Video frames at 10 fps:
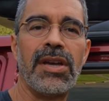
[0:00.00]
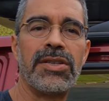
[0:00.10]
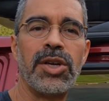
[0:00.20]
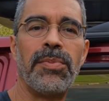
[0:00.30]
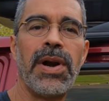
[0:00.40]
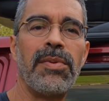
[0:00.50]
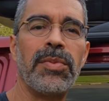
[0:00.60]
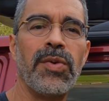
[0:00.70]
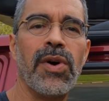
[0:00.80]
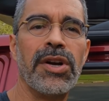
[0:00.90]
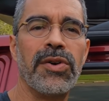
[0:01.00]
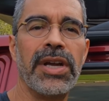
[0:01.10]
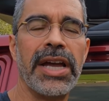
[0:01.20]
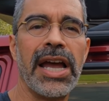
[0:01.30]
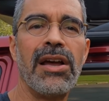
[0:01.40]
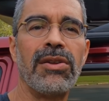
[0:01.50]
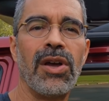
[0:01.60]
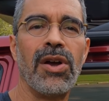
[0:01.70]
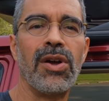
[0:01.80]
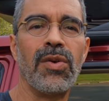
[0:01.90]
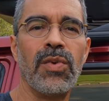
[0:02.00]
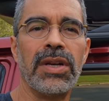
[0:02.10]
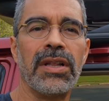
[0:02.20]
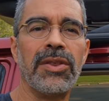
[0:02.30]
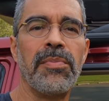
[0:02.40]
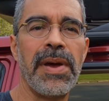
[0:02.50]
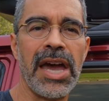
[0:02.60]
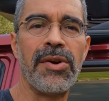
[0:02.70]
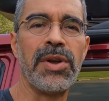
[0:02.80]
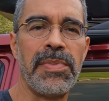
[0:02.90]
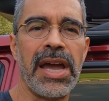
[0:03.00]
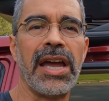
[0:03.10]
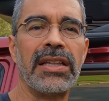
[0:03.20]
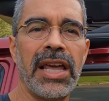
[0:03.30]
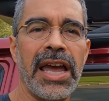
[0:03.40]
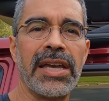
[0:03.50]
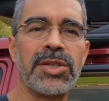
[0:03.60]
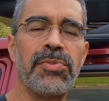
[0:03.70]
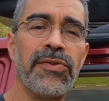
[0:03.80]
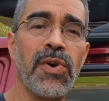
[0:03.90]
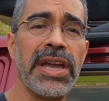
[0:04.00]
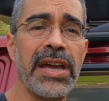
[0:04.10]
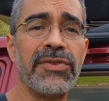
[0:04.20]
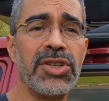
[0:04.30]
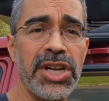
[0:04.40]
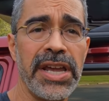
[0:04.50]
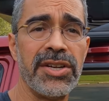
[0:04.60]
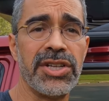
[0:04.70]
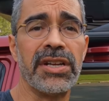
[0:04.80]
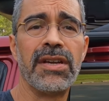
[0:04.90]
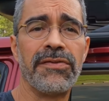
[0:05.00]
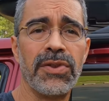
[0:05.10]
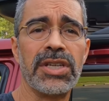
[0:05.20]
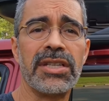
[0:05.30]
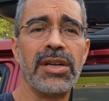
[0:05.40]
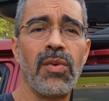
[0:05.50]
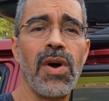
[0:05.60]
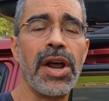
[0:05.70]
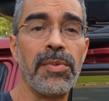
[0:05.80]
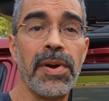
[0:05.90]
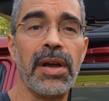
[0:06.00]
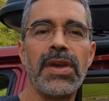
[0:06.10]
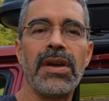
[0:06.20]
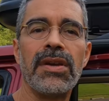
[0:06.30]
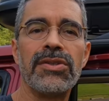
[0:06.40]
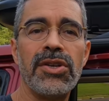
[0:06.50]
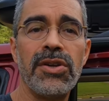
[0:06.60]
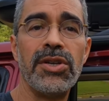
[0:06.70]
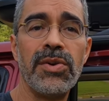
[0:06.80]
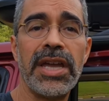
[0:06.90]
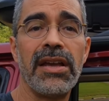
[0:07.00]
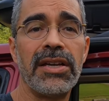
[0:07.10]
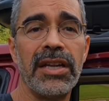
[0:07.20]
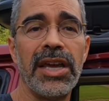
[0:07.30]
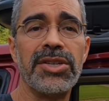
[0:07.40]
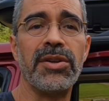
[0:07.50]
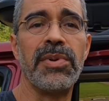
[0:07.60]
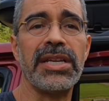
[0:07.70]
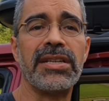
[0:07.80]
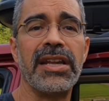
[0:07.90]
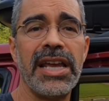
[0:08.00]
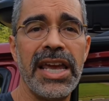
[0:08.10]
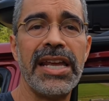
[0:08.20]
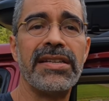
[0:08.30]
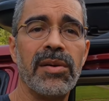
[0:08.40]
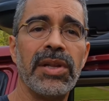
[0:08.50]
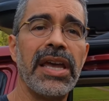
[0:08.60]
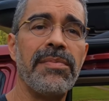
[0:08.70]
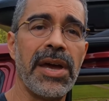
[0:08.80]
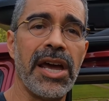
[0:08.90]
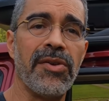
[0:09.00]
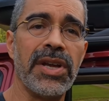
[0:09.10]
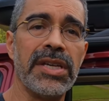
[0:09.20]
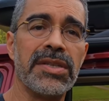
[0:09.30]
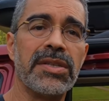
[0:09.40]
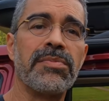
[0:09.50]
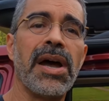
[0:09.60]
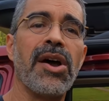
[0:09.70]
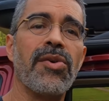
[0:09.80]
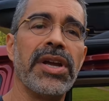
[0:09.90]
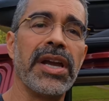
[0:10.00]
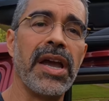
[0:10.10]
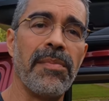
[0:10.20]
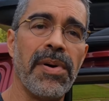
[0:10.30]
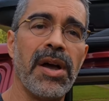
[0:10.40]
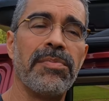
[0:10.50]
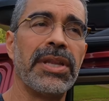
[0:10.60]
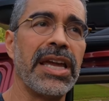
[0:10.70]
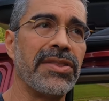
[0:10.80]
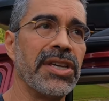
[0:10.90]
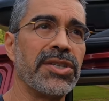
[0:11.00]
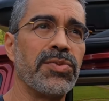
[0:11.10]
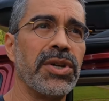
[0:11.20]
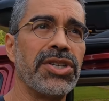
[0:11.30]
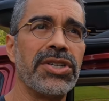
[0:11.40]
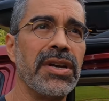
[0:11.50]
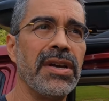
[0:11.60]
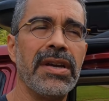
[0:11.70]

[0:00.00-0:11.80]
So you're probably wondering, how long will the battery pack last before you have to change it for this little water pump? So you can do a calculation based on eight AA batteries powering a pump like this, which